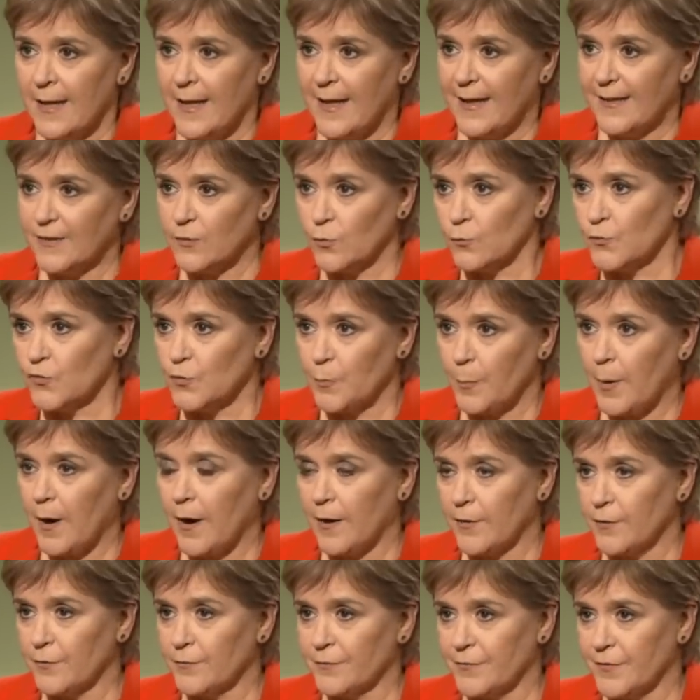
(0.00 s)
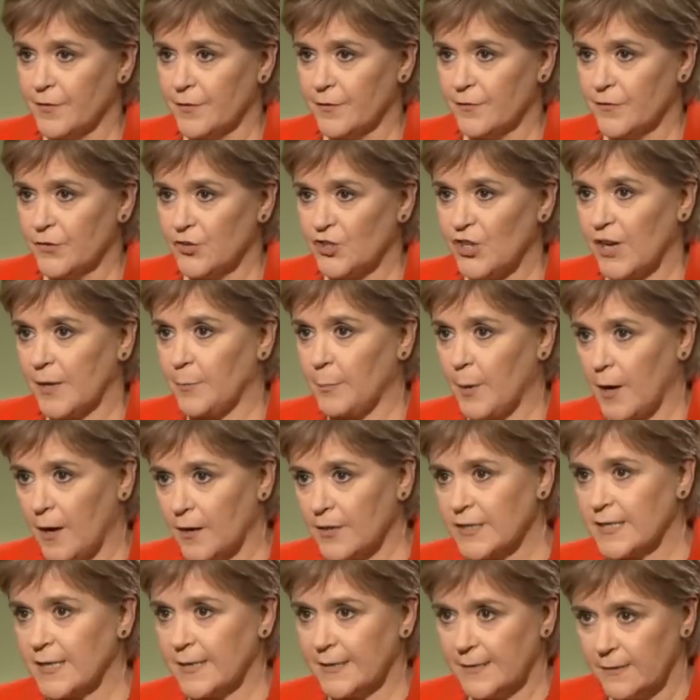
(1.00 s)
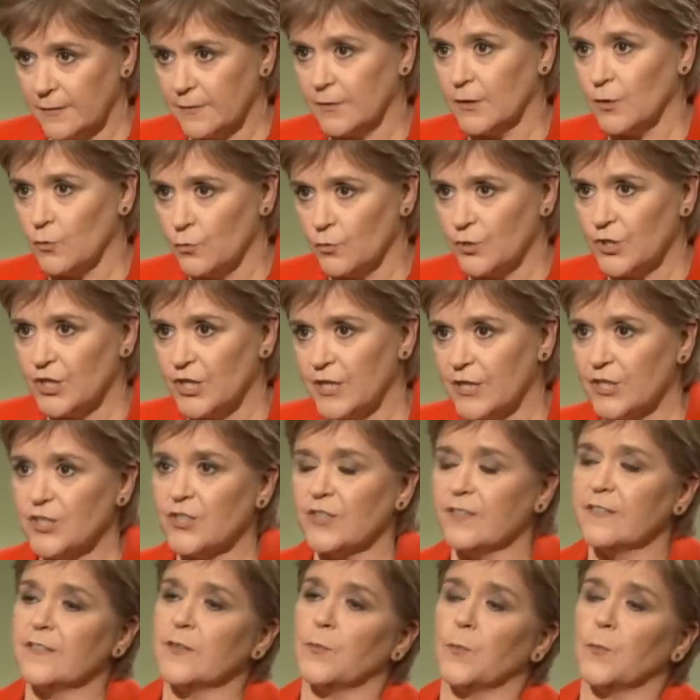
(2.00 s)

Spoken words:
is also part of the tripartite negotiations